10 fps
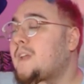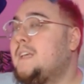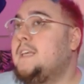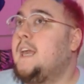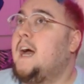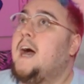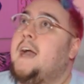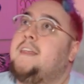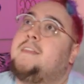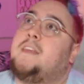Yeah,
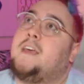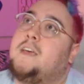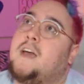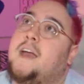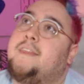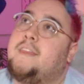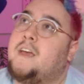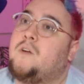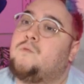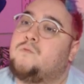I think
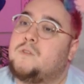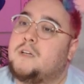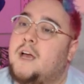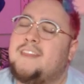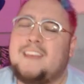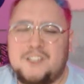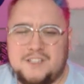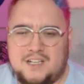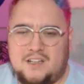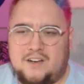she's
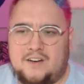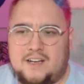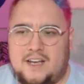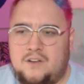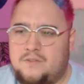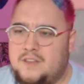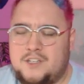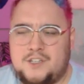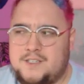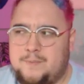a cleric. I don't think
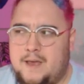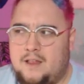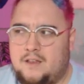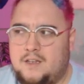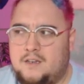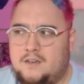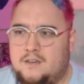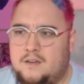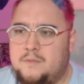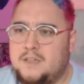she's a paladin.
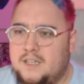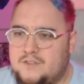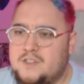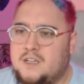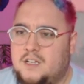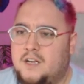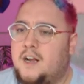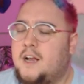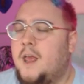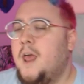I believe she's a cleric.